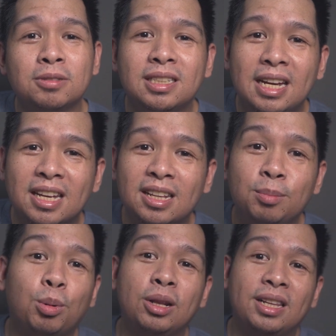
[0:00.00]
was taken
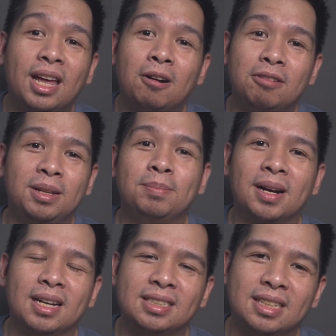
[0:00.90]
in Bolinao in
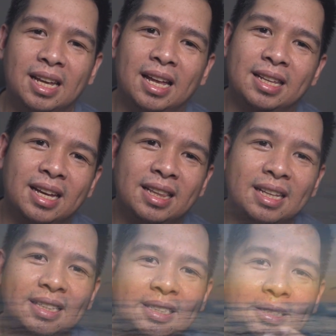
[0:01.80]
Pangasinan, and it's